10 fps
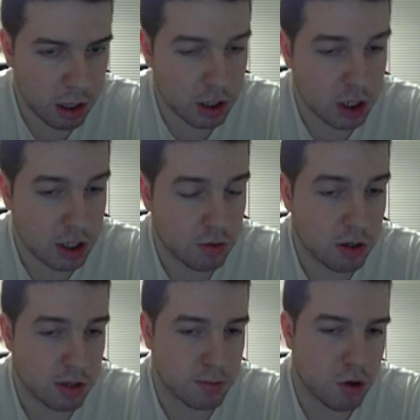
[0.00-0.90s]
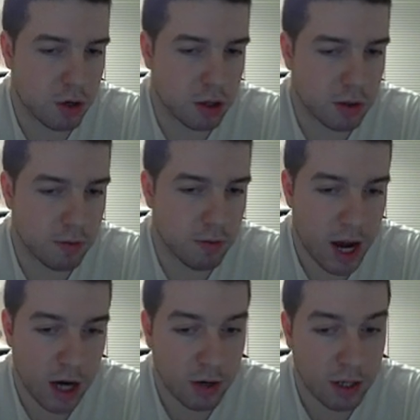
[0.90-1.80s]
just throw a smoke into the
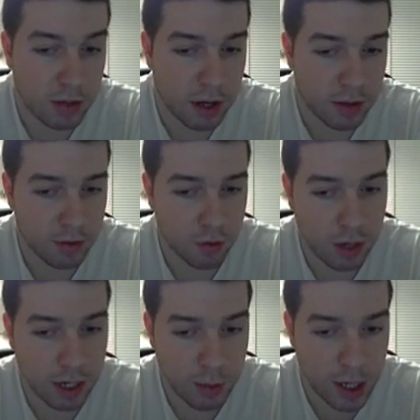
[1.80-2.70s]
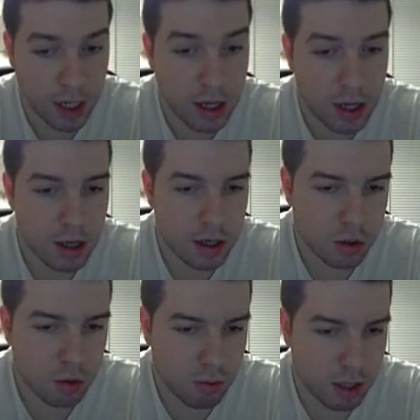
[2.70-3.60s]
fire and run through anyway.
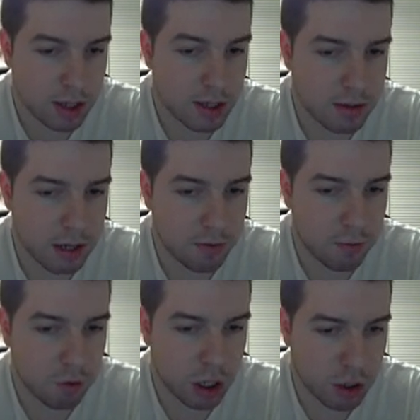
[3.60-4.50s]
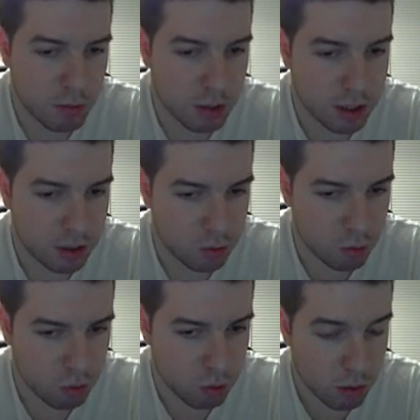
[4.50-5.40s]
So at least then fully commit to
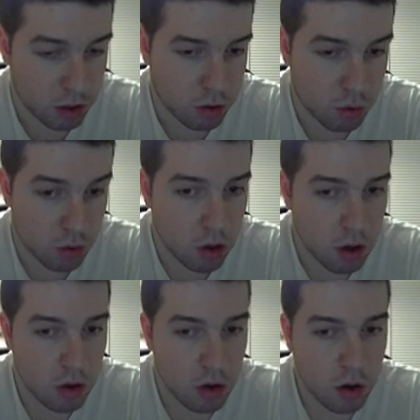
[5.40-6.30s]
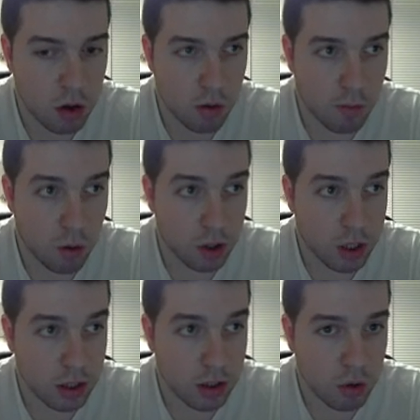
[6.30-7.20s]
what you
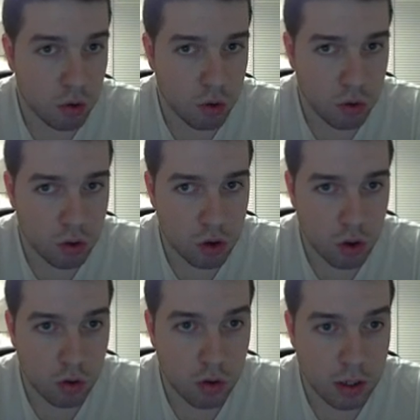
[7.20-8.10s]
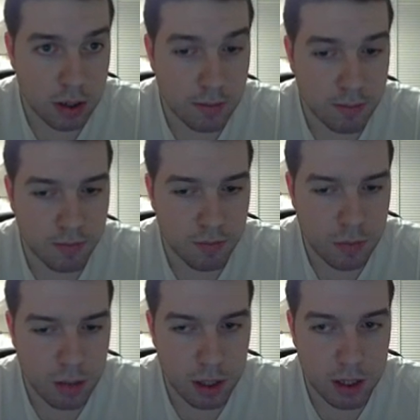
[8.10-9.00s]
wanted to do. So
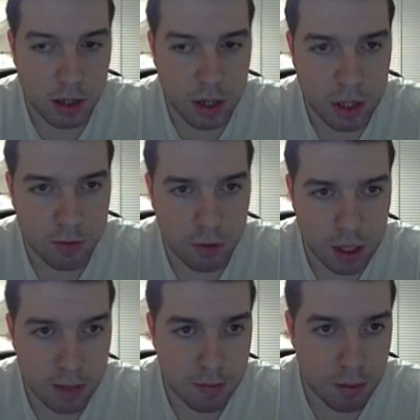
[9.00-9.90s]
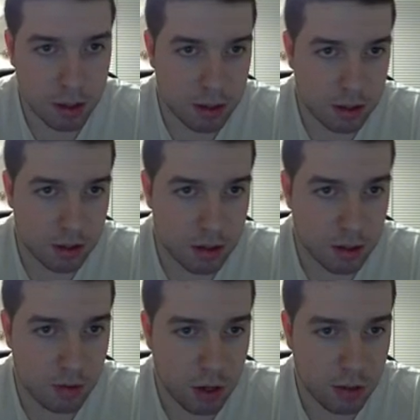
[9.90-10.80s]
a bit greedy for them, but this
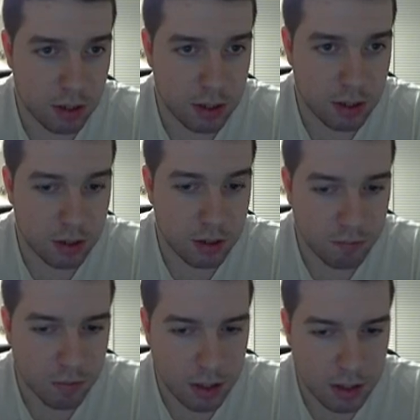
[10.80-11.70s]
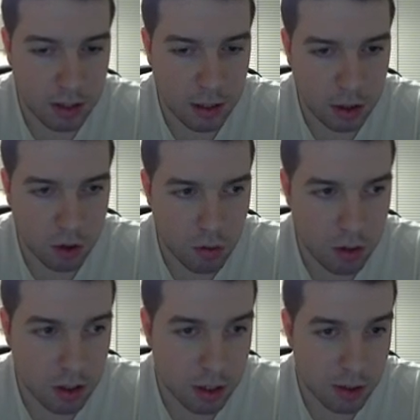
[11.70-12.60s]
round is still not over.
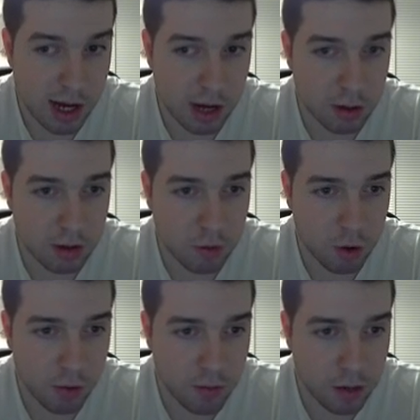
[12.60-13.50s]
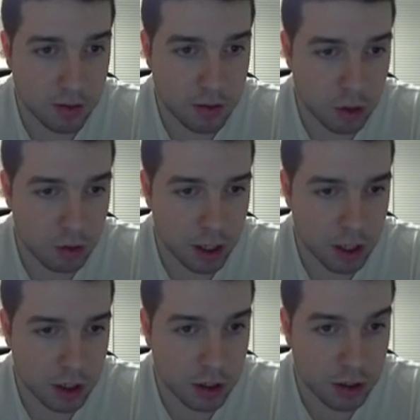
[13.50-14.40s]
They're down in a 4v5 situation,